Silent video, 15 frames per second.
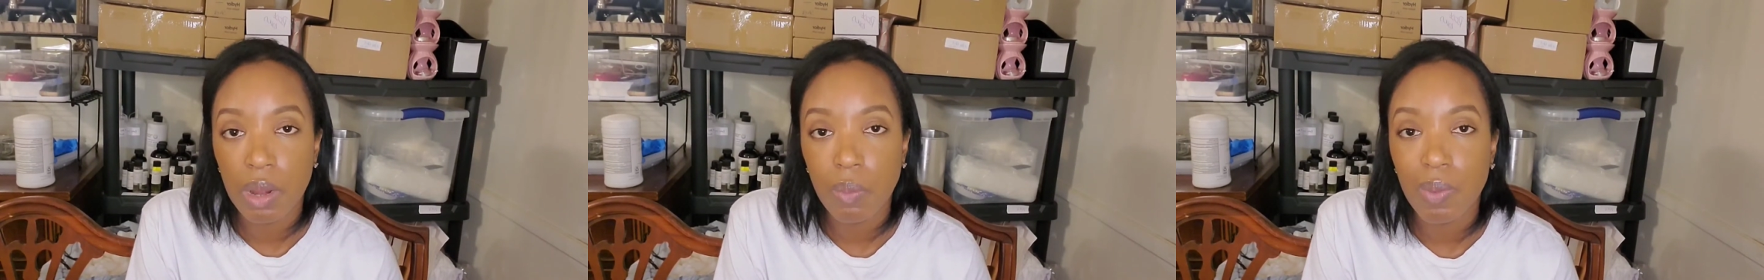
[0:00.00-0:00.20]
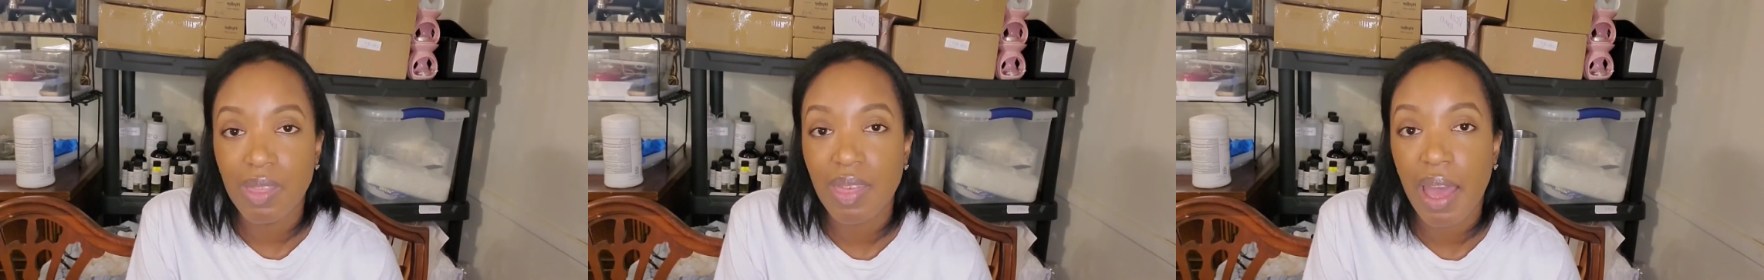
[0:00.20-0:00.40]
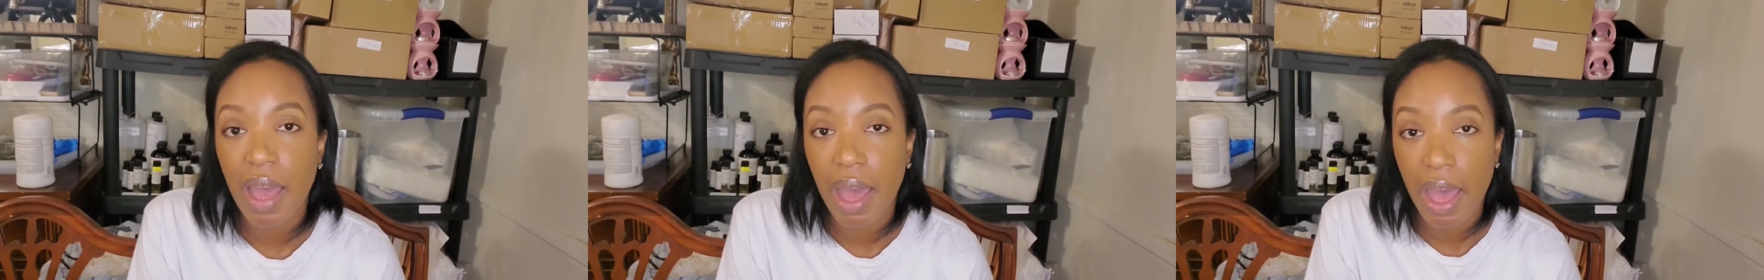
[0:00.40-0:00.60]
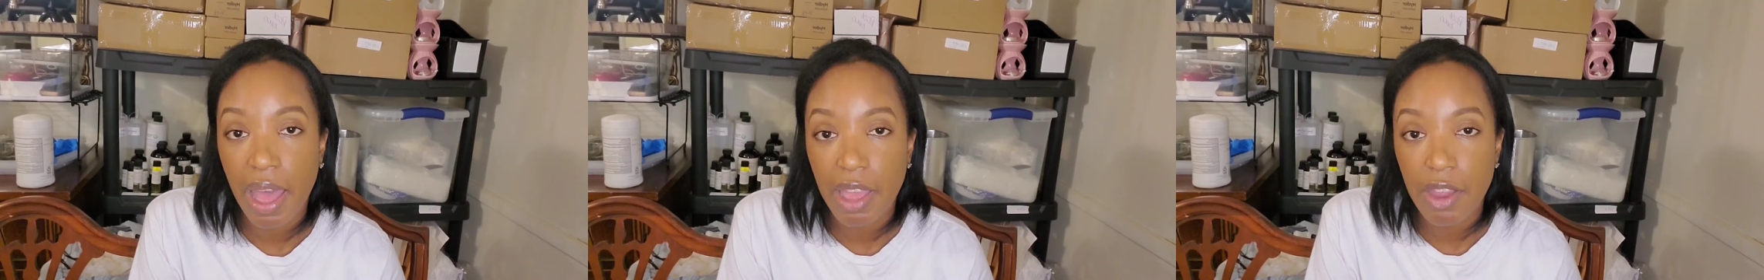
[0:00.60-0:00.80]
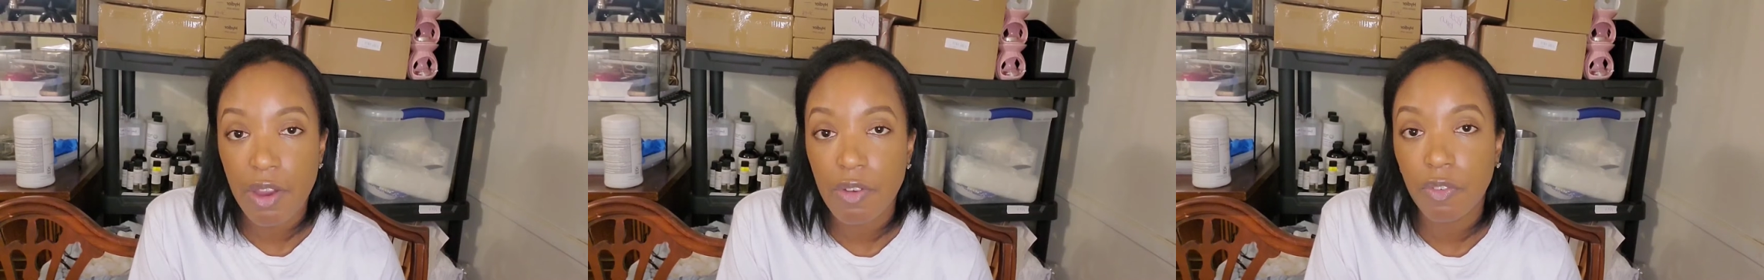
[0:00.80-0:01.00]
with
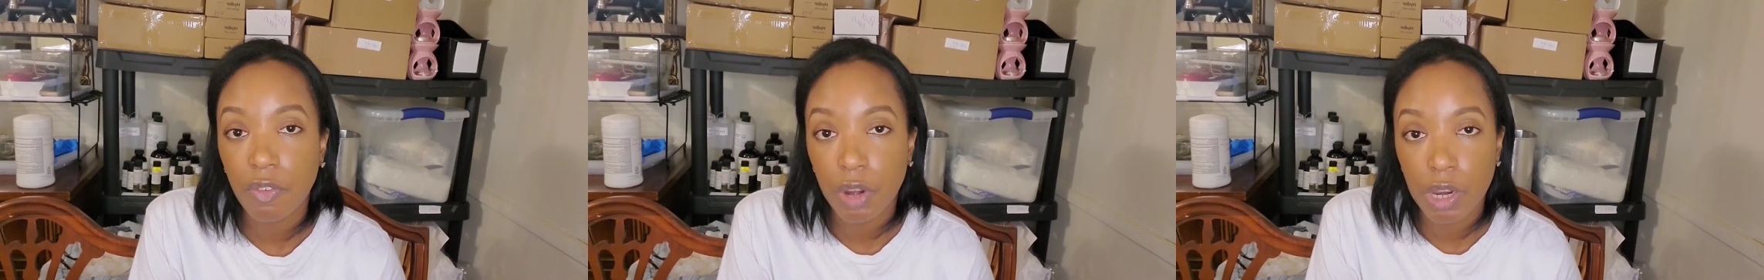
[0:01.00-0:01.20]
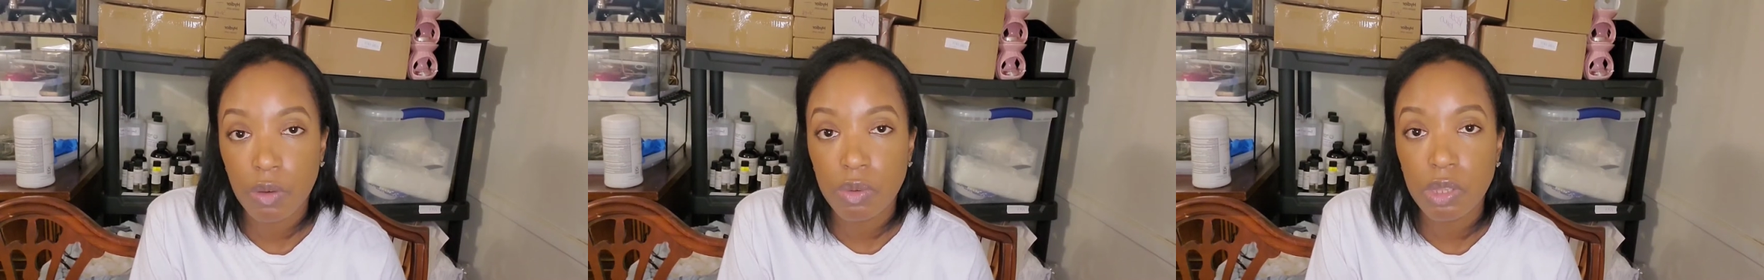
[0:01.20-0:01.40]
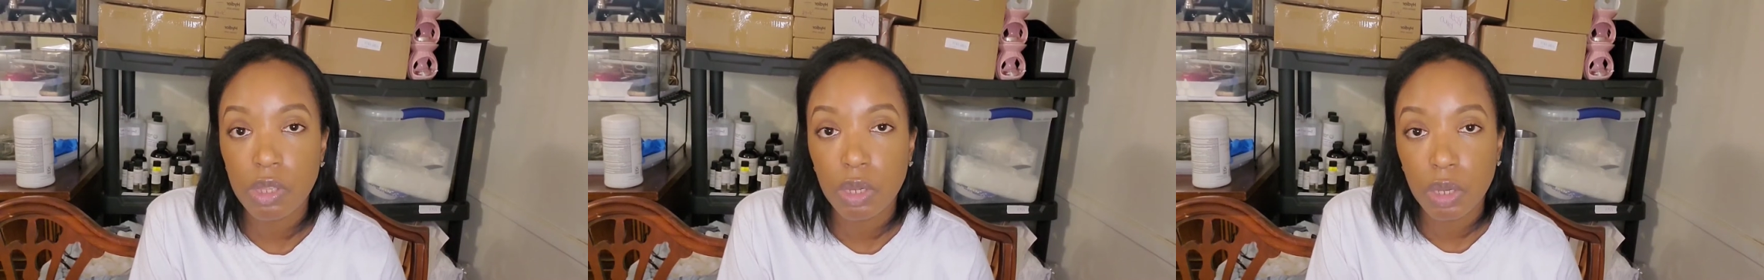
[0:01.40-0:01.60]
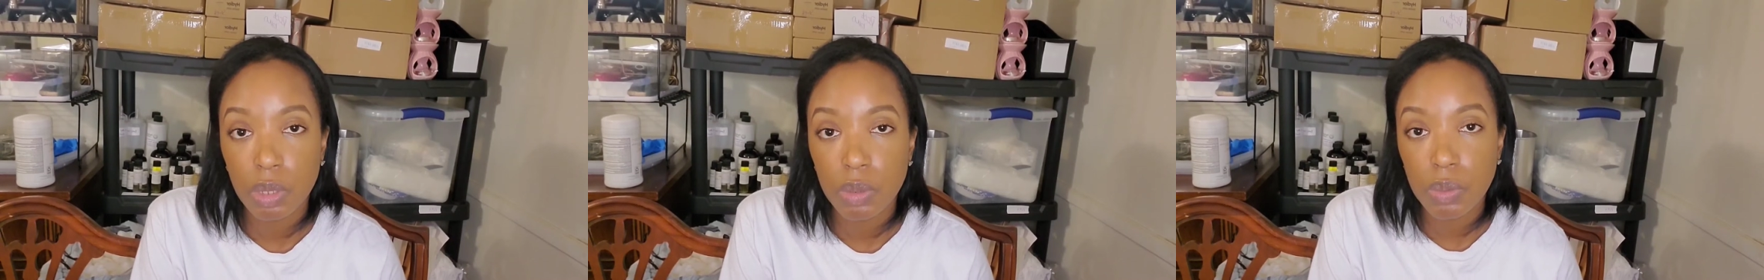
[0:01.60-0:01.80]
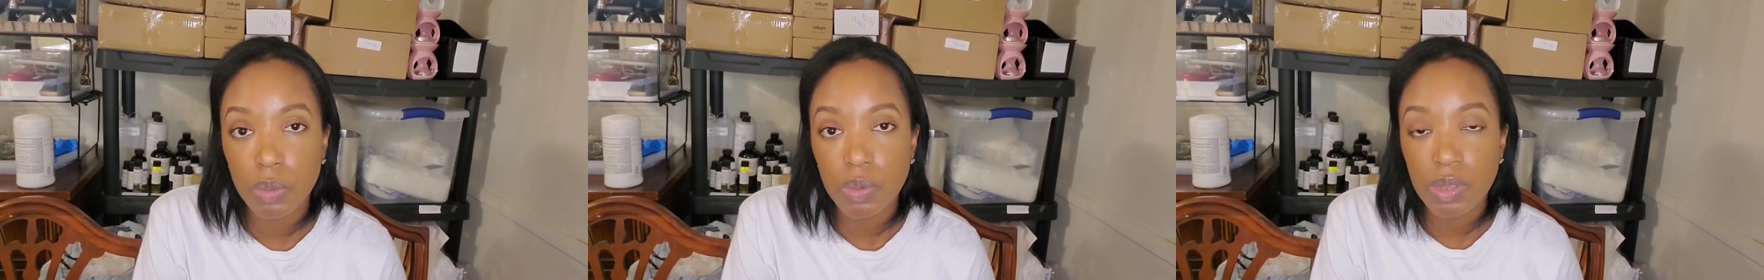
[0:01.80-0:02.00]
higher fragrance
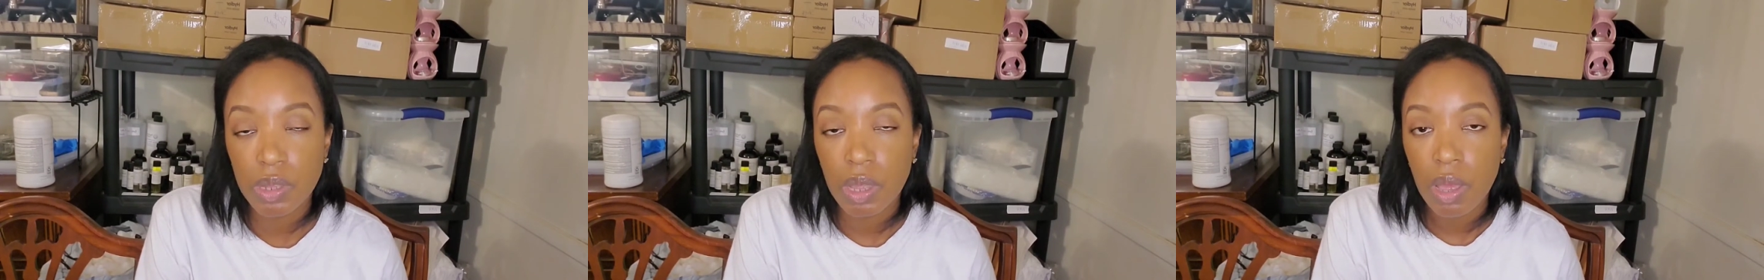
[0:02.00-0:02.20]
loads,